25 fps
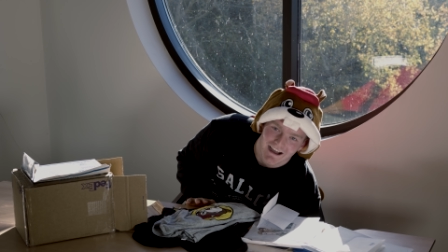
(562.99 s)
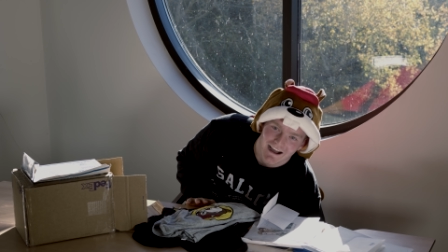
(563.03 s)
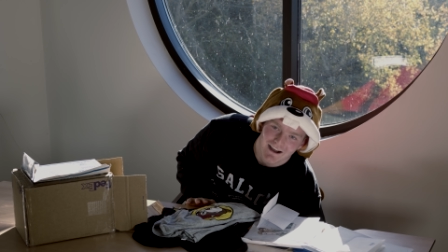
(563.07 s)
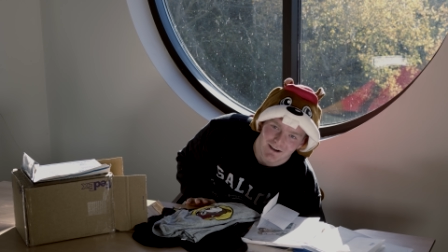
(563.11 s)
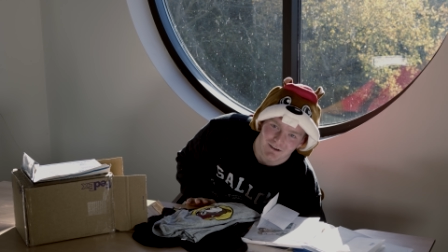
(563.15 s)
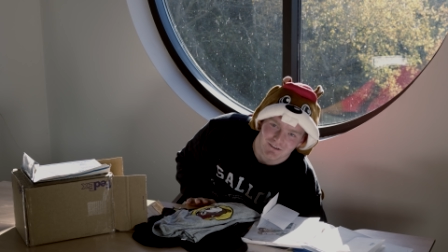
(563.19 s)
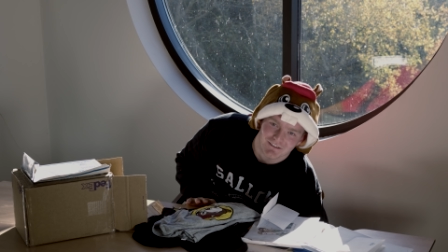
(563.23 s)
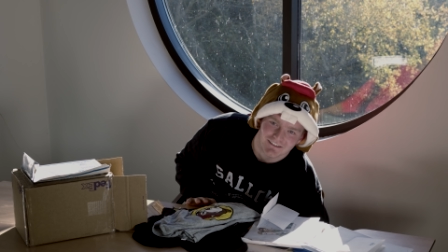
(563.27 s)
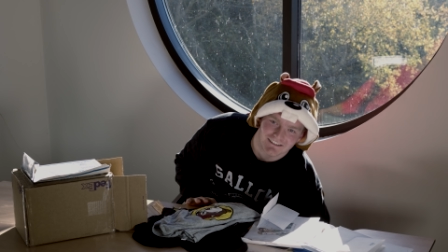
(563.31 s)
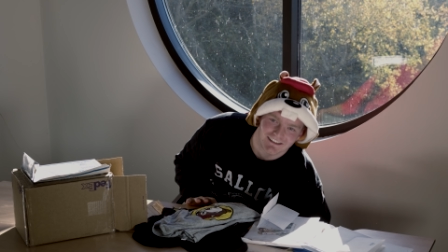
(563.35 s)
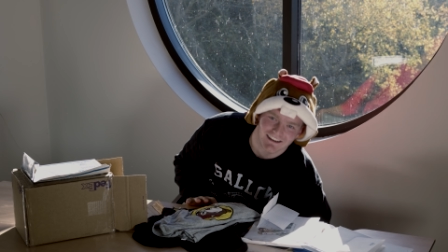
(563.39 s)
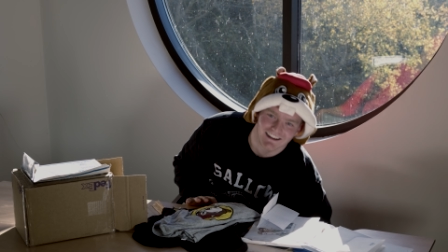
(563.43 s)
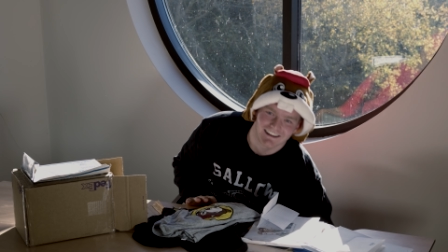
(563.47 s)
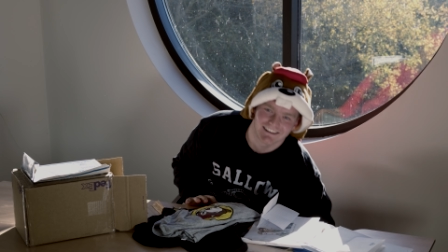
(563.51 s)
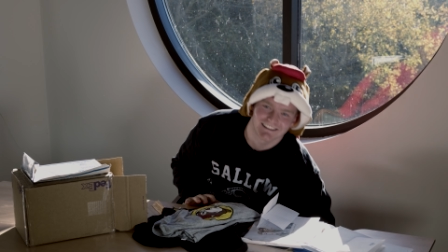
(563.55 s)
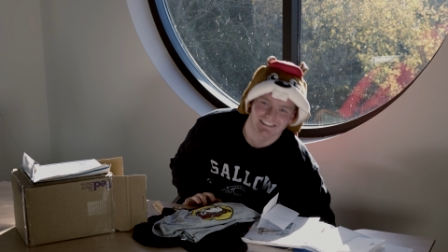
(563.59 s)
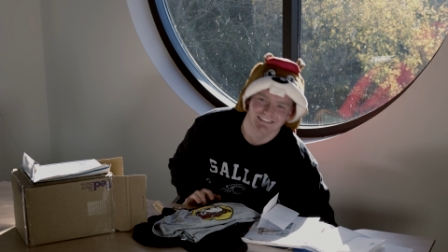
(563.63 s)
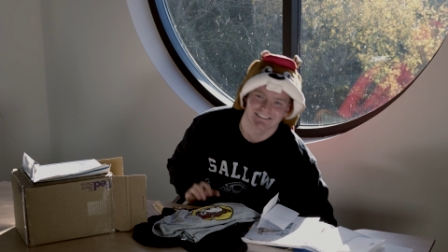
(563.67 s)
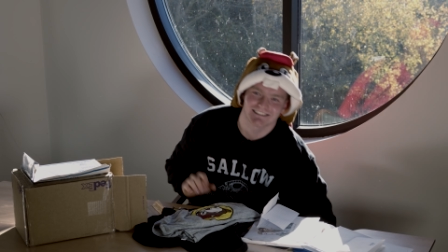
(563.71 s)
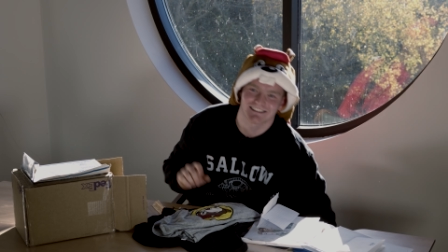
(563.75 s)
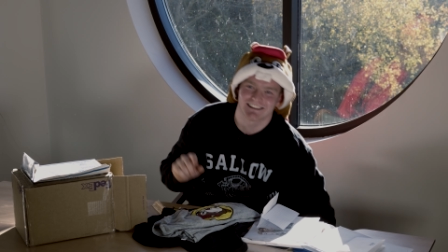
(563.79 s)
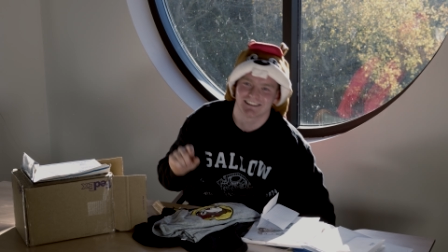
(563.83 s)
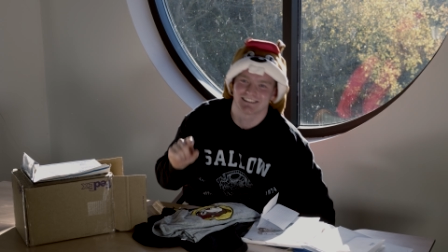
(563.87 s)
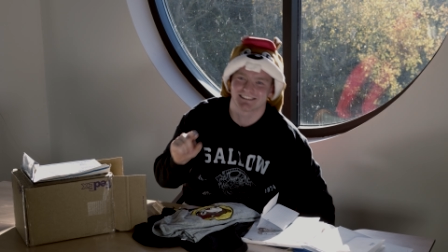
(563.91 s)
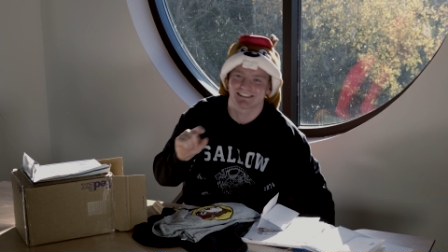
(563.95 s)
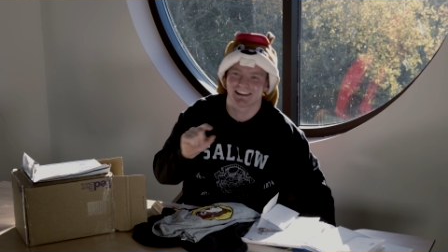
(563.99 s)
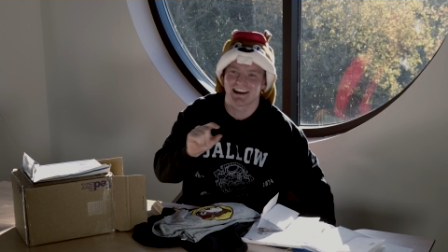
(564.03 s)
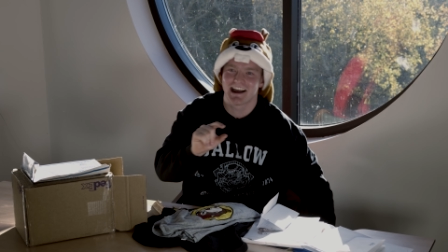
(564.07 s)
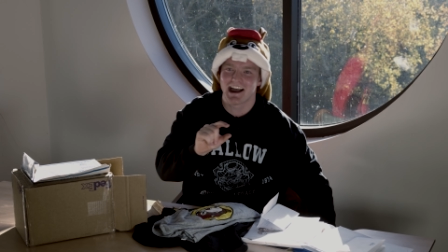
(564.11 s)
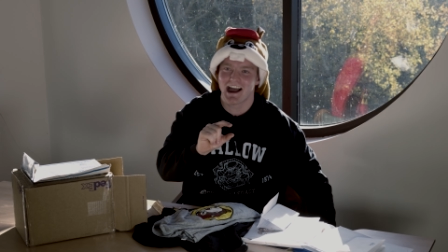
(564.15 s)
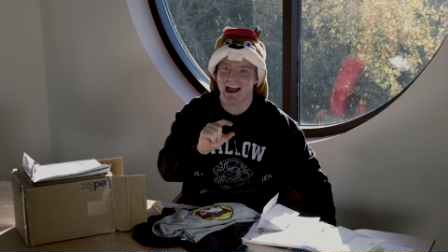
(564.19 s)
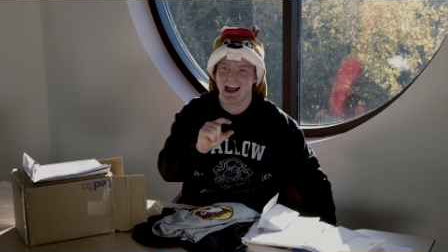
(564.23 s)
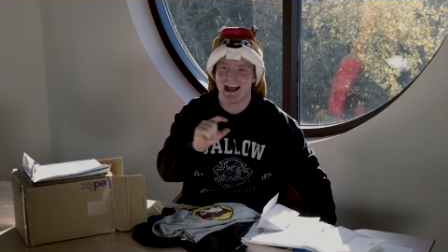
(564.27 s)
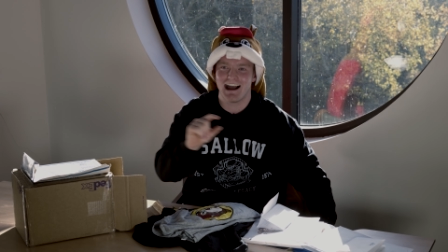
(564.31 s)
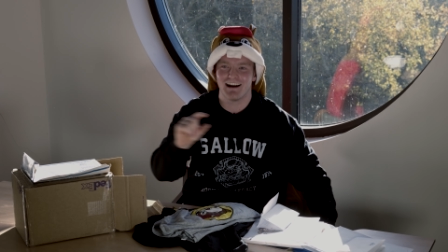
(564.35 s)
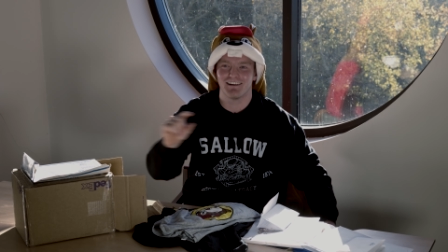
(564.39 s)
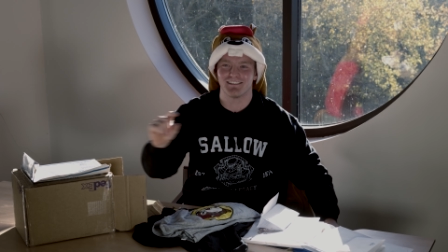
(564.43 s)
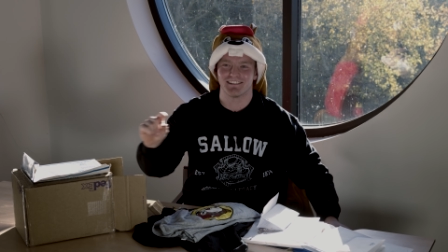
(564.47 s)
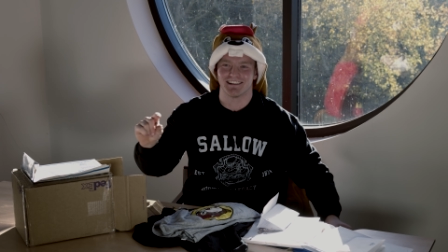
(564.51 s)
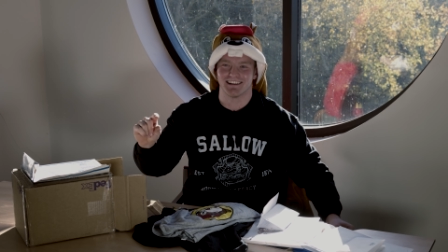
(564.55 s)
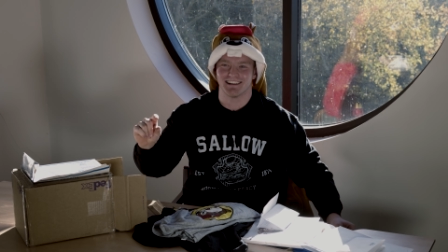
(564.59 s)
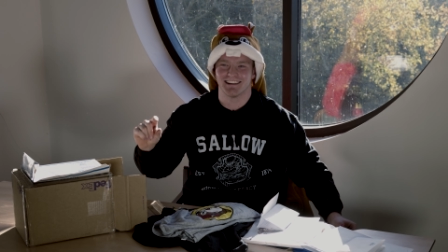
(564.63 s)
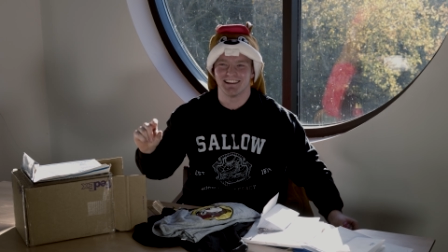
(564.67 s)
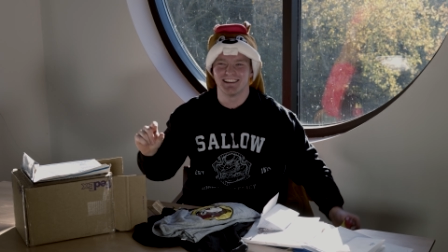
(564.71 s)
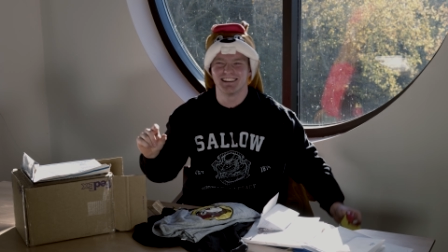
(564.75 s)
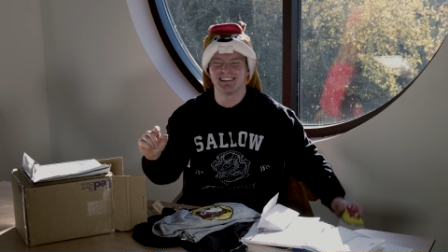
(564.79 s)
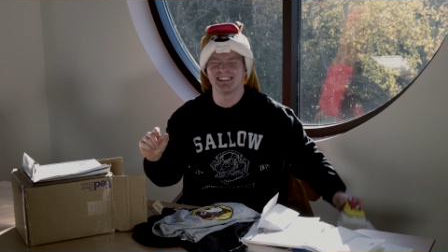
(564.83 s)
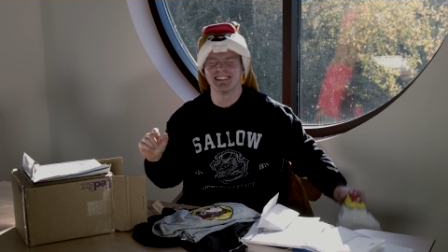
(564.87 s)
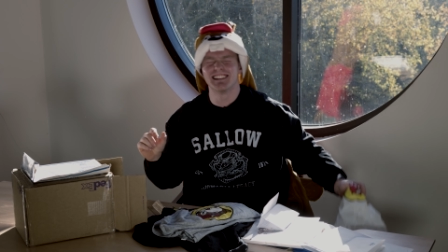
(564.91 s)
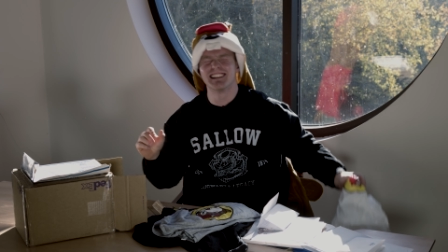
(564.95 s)
hat on and it says,
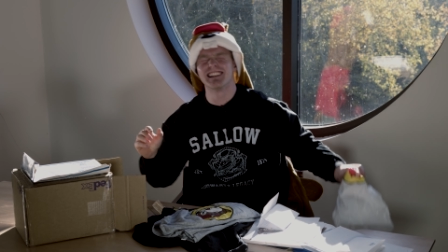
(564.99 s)
howdy?